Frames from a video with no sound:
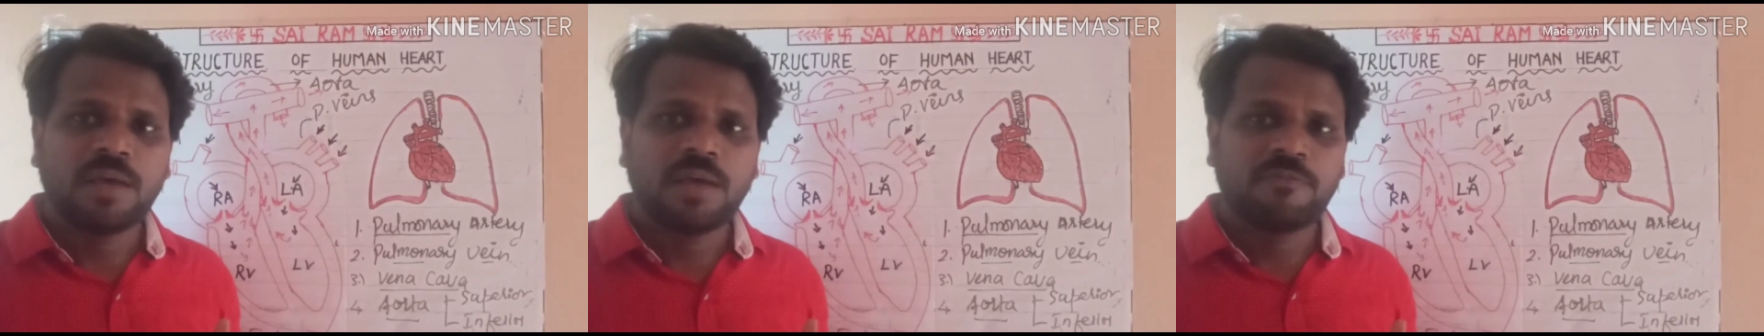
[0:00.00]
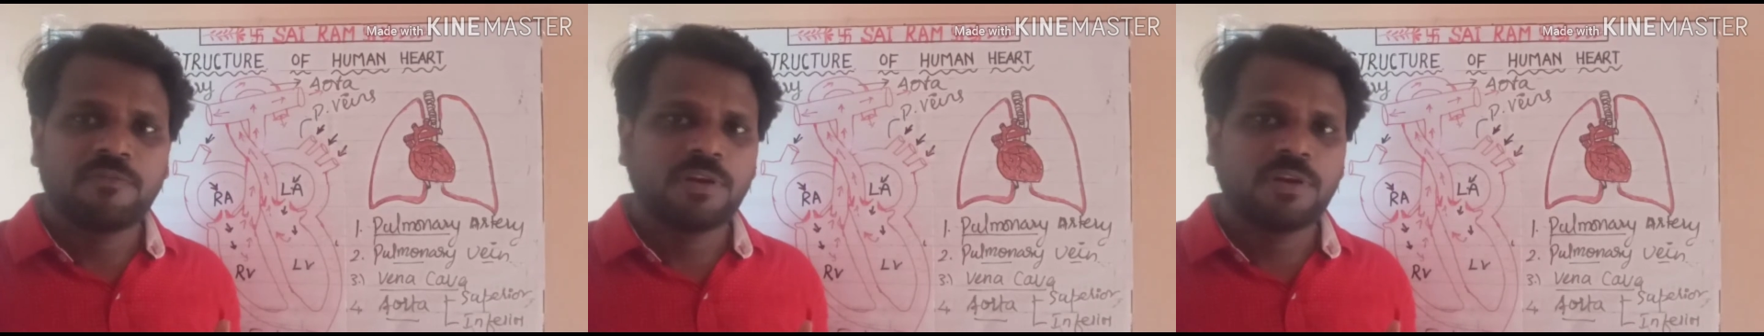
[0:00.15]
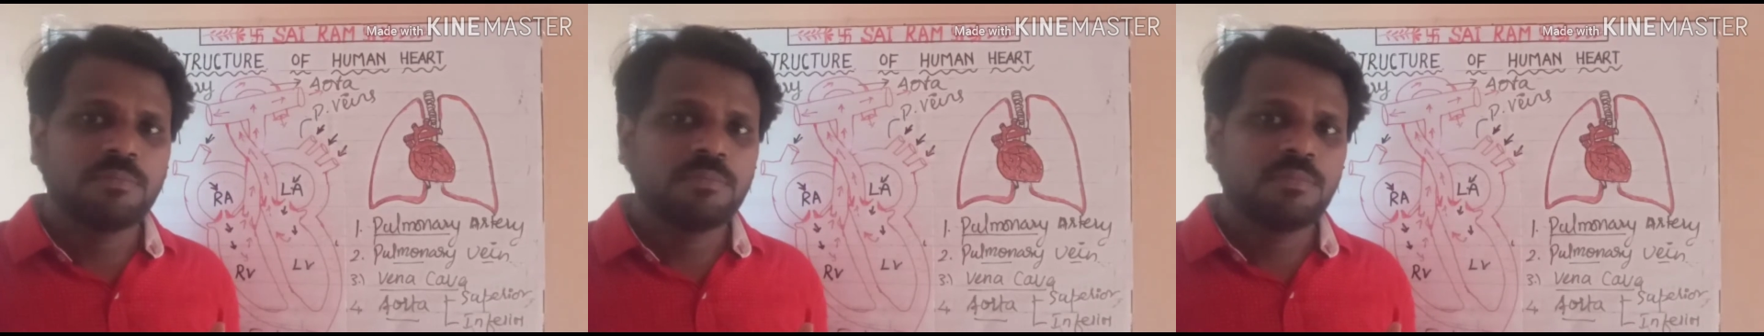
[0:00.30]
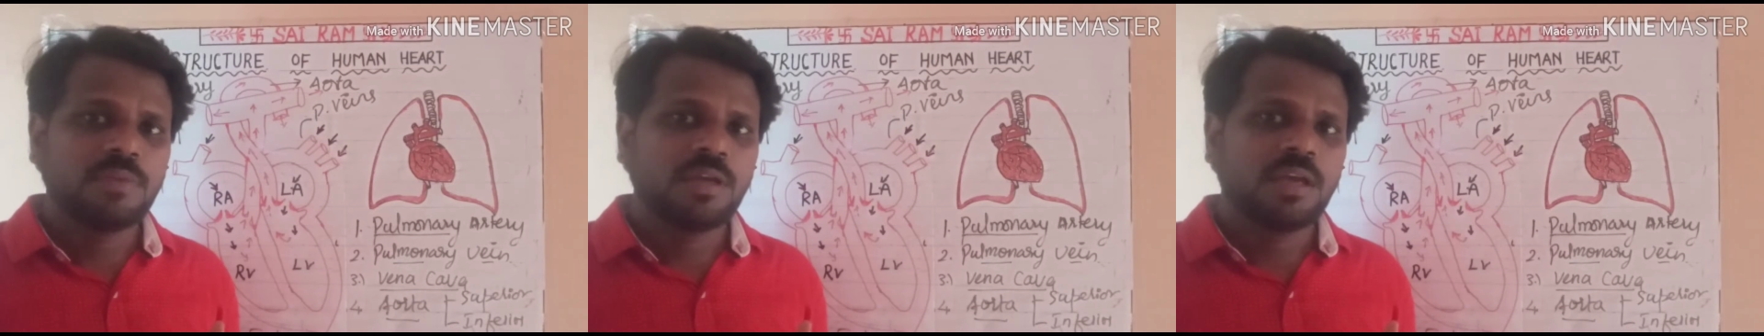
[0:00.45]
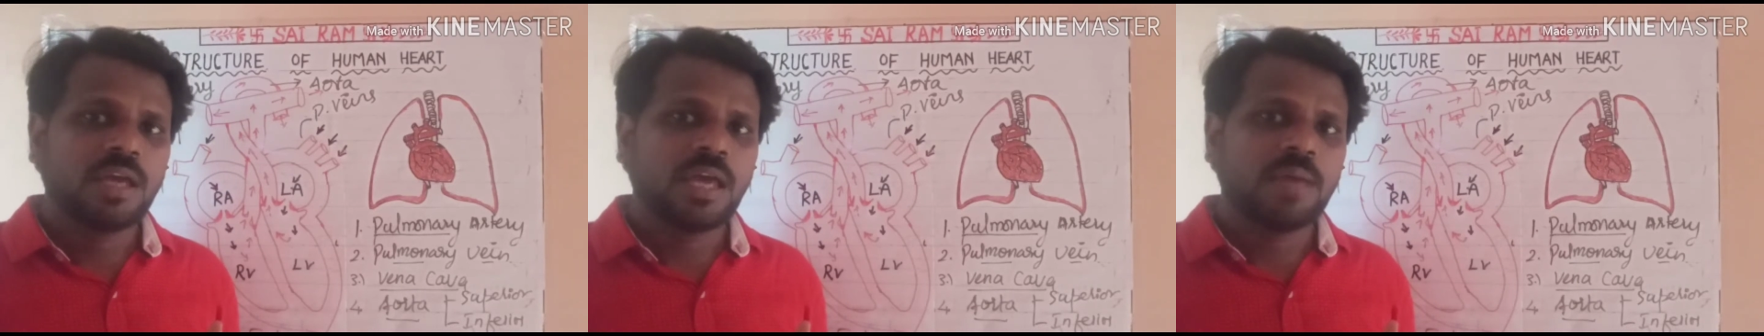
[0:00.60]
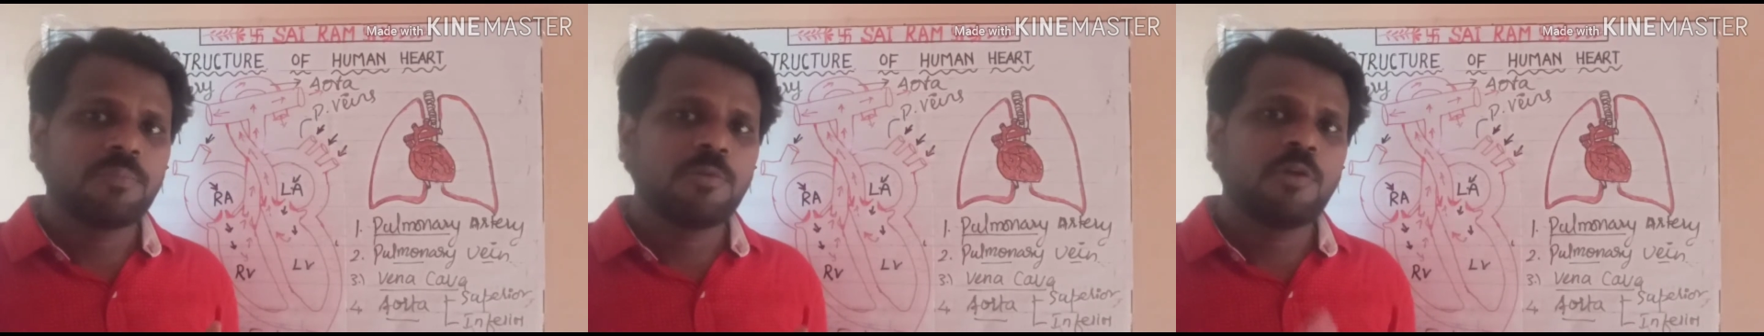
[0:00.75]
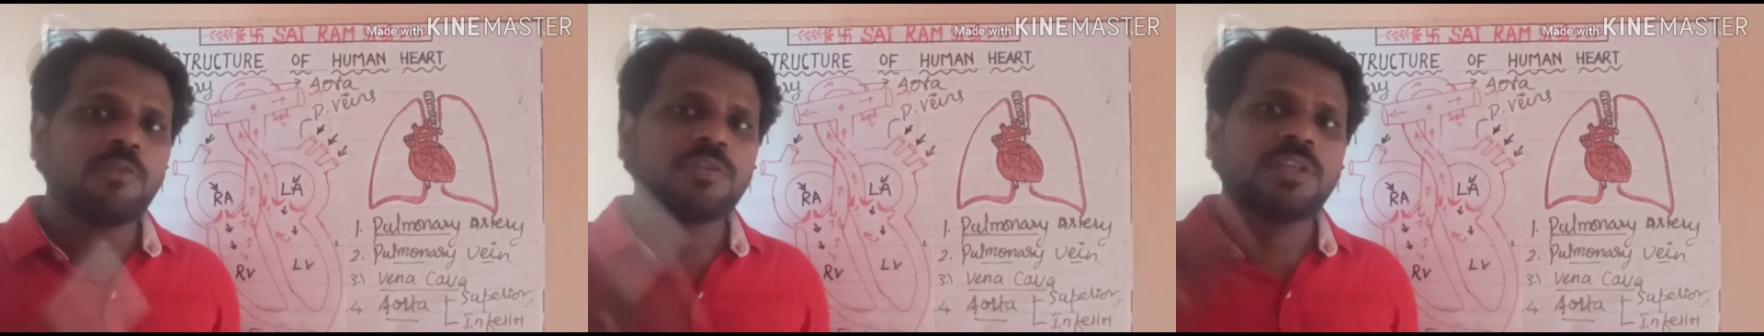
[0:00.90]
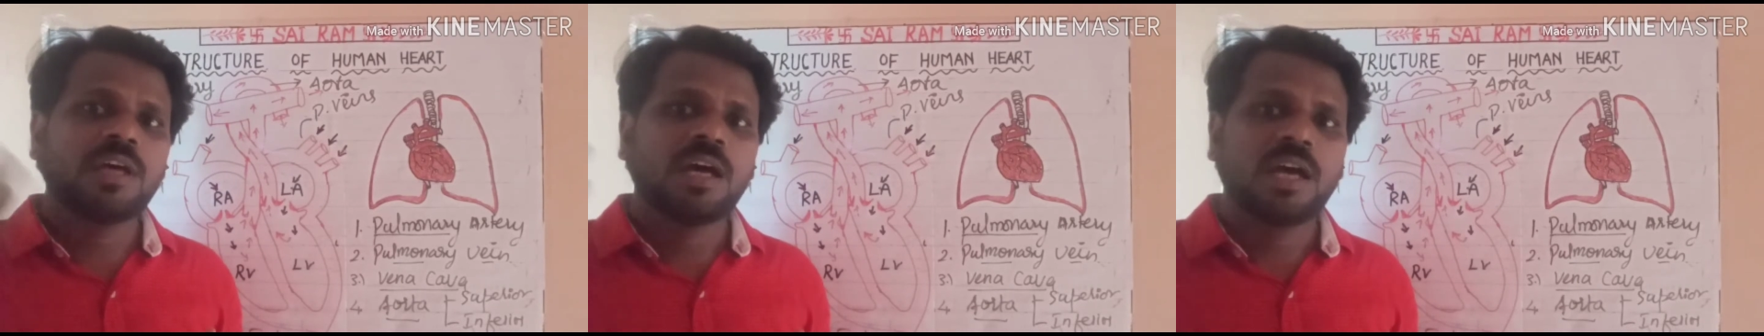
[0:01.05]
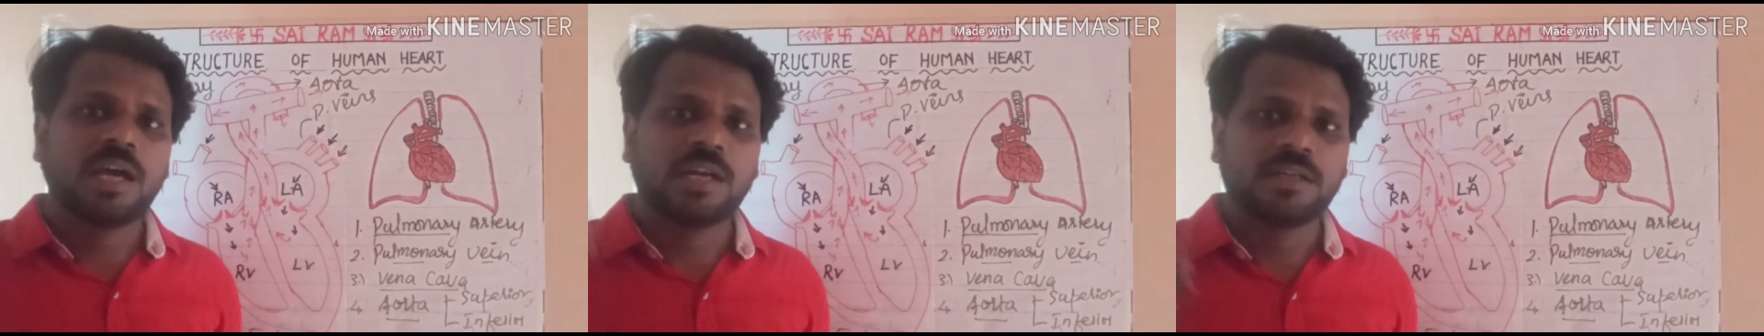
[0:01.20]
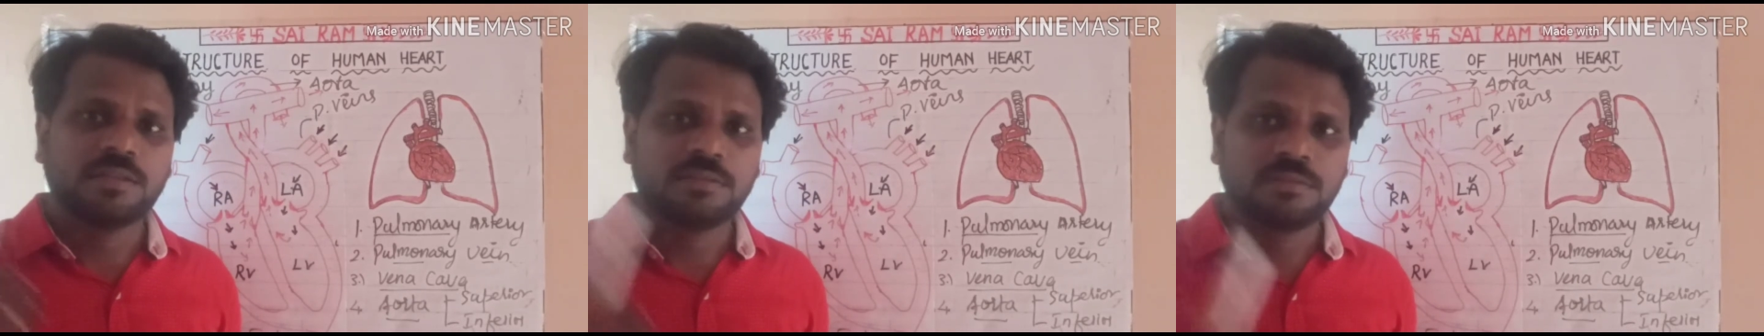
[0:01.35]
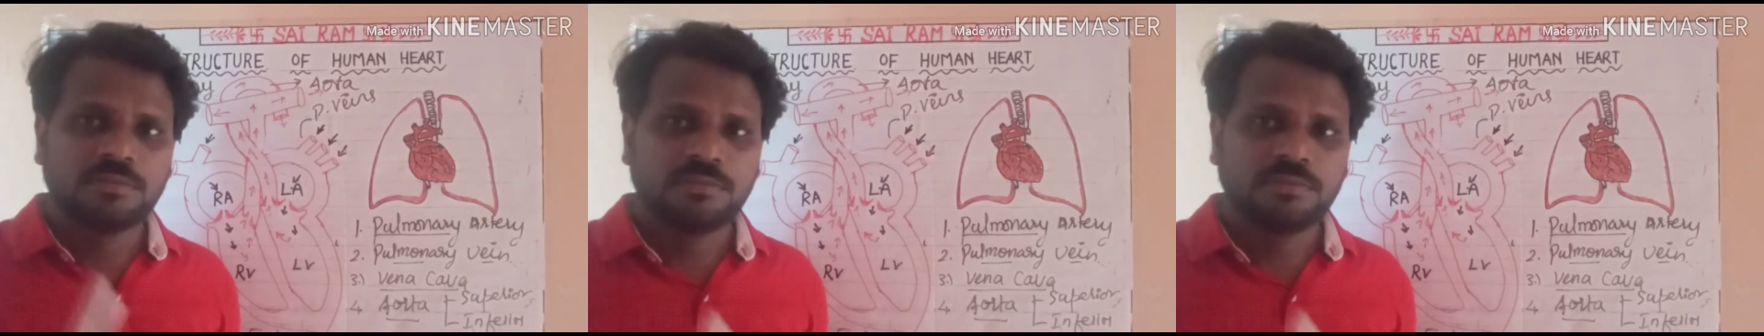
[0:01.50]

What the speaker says: from above the heart.